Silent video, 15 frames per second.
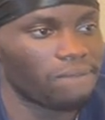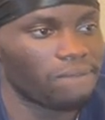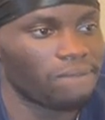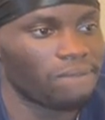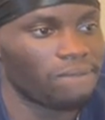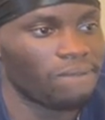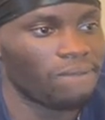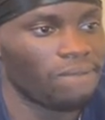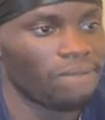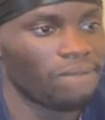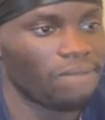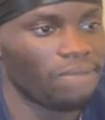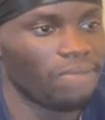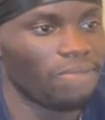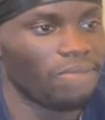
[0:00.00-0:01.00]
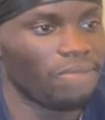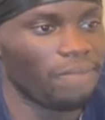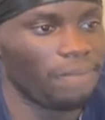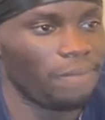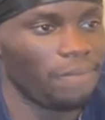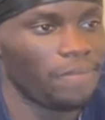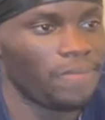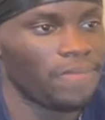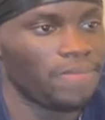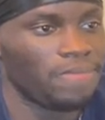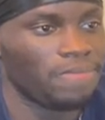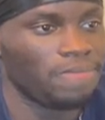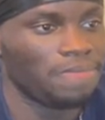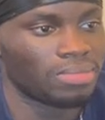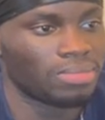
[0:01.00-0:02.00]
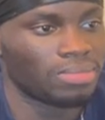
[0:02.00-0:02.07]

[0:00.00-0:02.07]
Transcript: No words are spoken by the person on screen.